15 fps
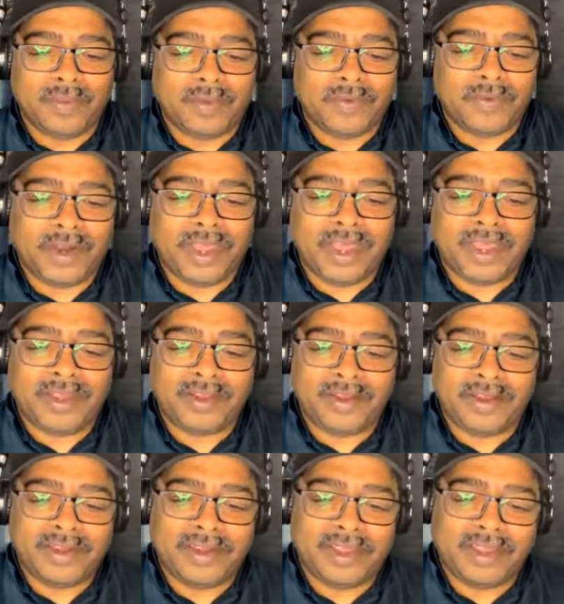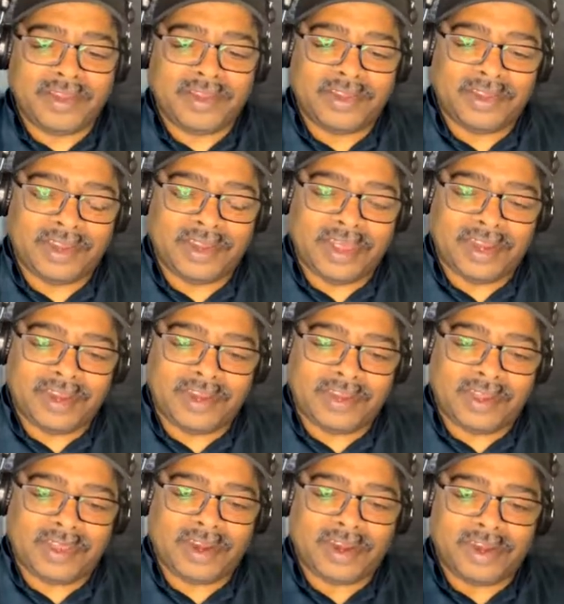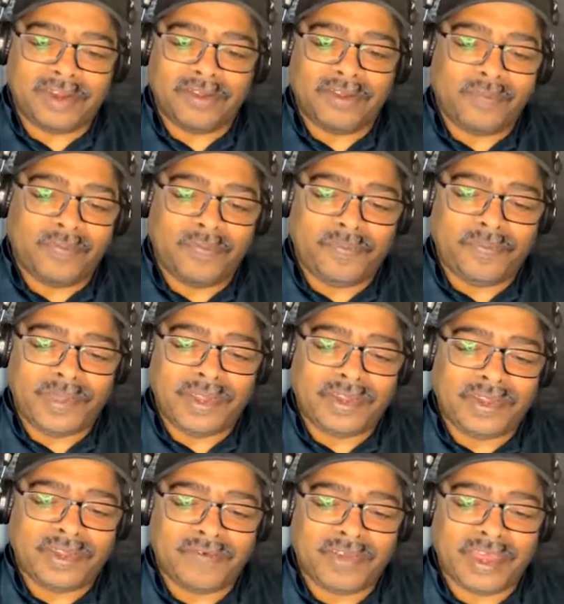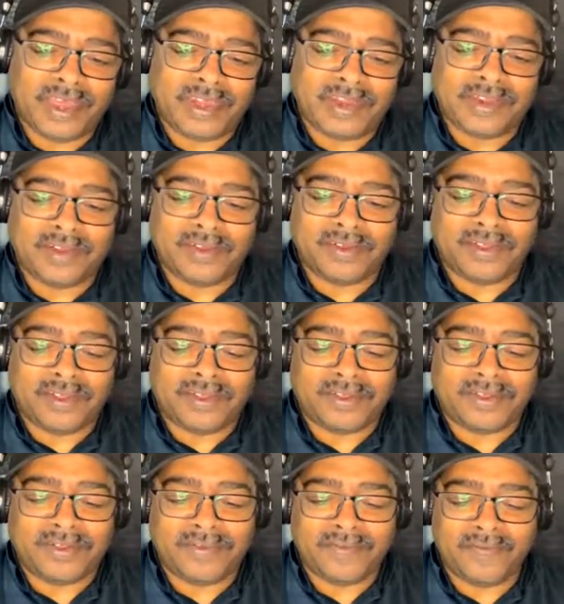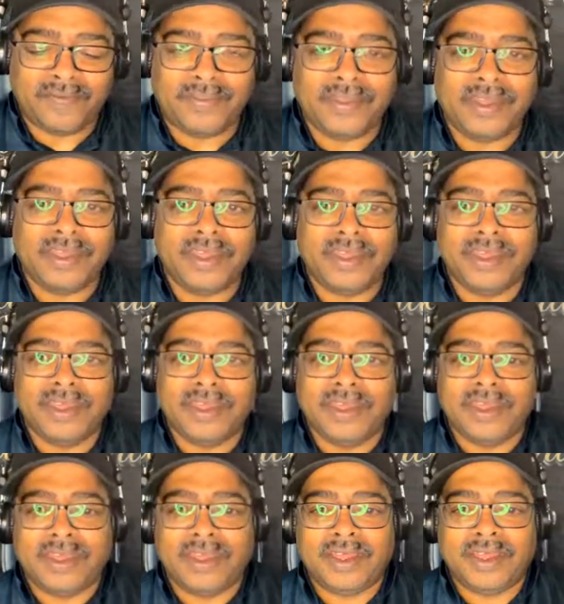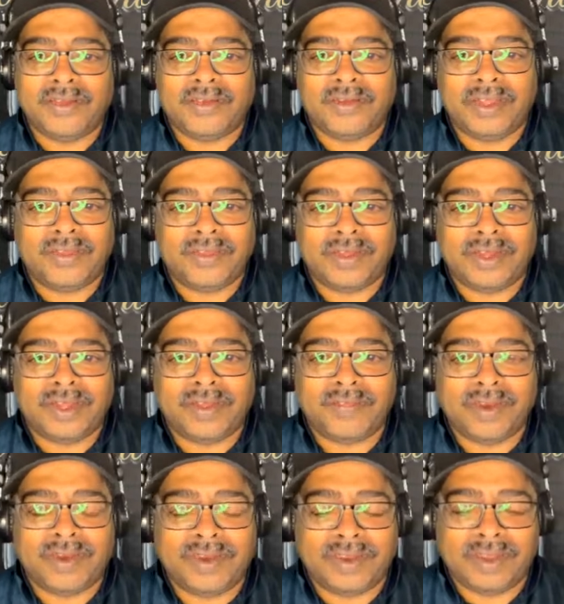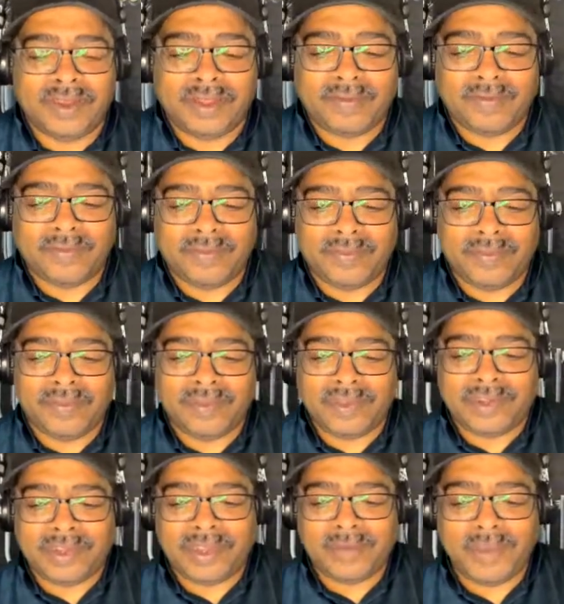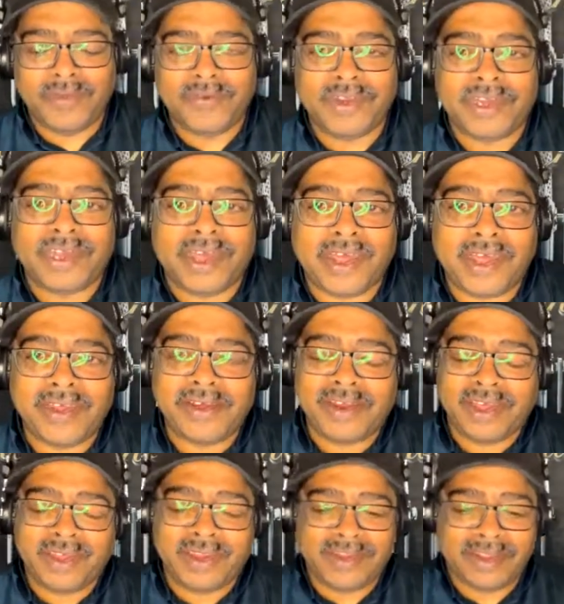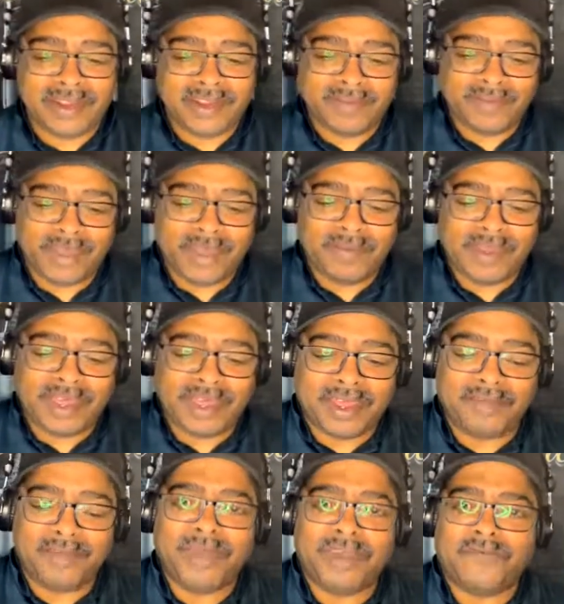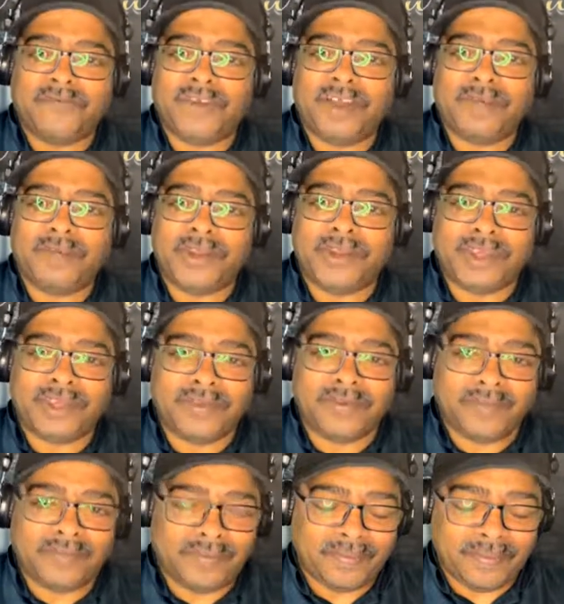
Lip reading: But when I heard this and I just got a little piece of it, I said, "Uh oh, well, I'm semi-retired." I says maybe I can be a farmer now,